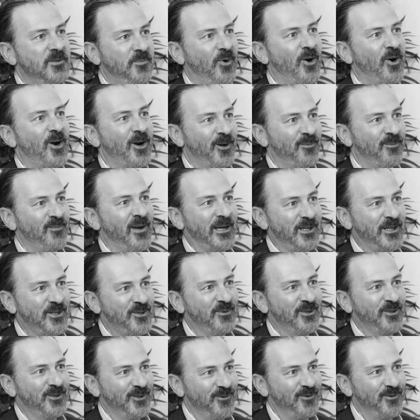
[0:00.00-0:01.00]
is product
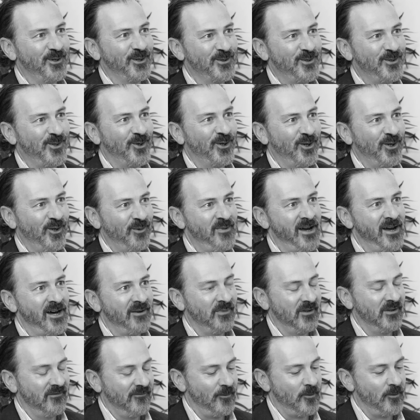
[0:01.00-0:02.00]
management that we were talking
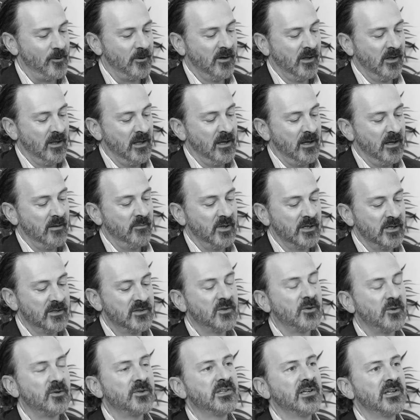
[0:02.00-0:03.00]
about before, but
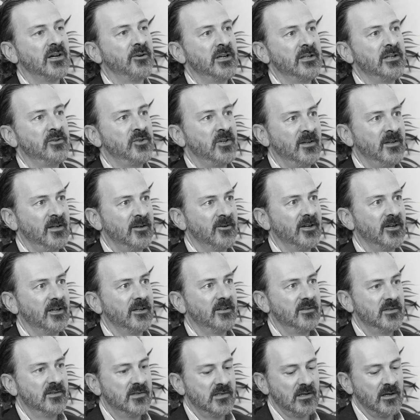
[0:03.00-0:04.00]
it's also
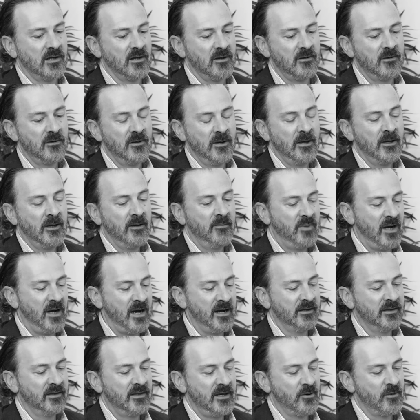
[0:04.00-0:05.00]
engineering. So
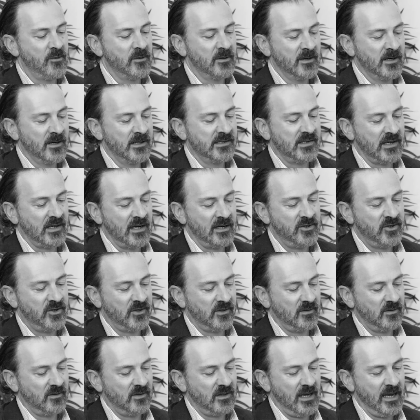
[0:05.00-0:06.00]
part of the
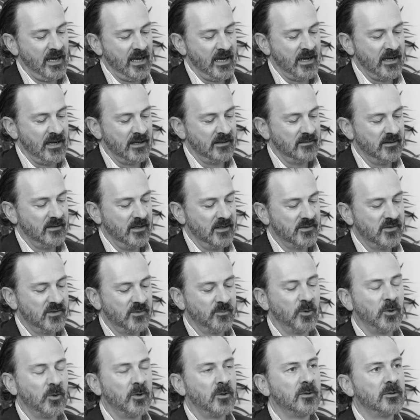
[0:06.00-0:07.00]
organization had a
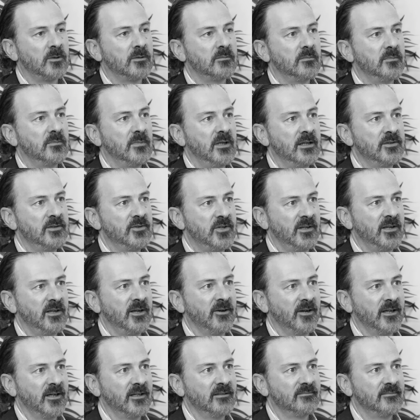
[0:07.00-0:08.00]
small
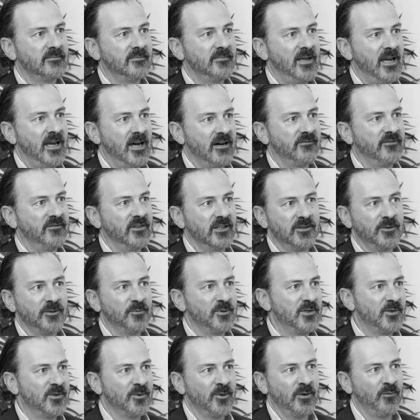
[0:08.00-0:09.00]
engineering outfit that
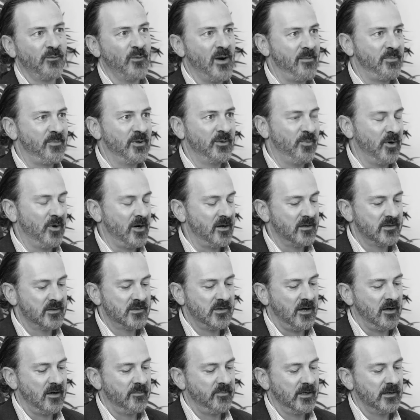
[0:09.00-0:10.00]
was doing rapid
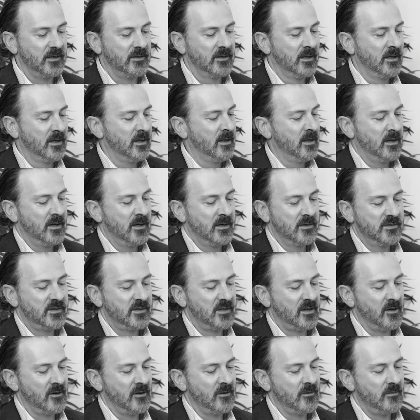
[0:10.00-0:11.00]
prototyping.
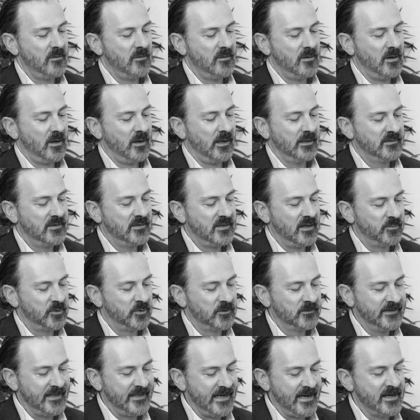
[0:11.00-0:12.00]
So I
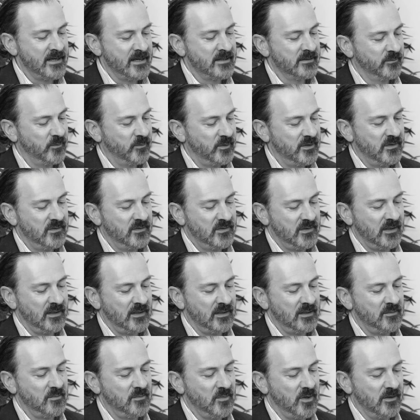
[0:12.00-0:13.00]
doubled down with the
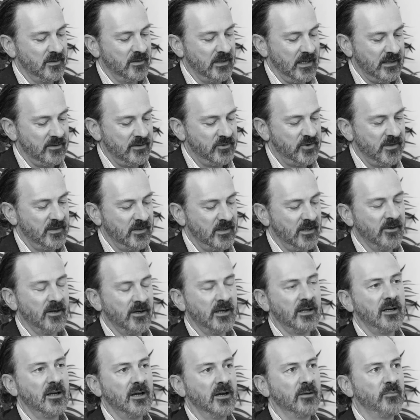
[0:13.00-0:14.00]
team on
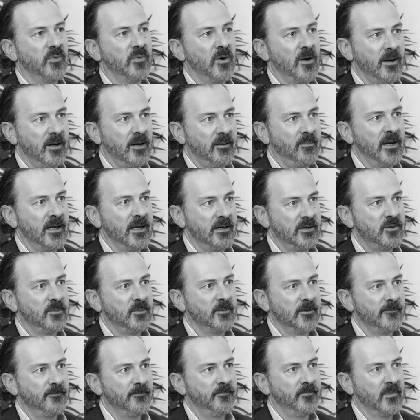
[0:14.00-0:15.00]
engineering and product
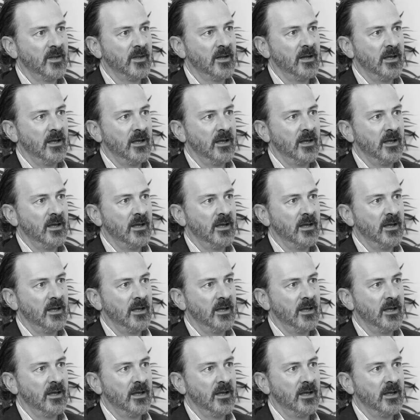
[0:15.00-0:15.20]
management.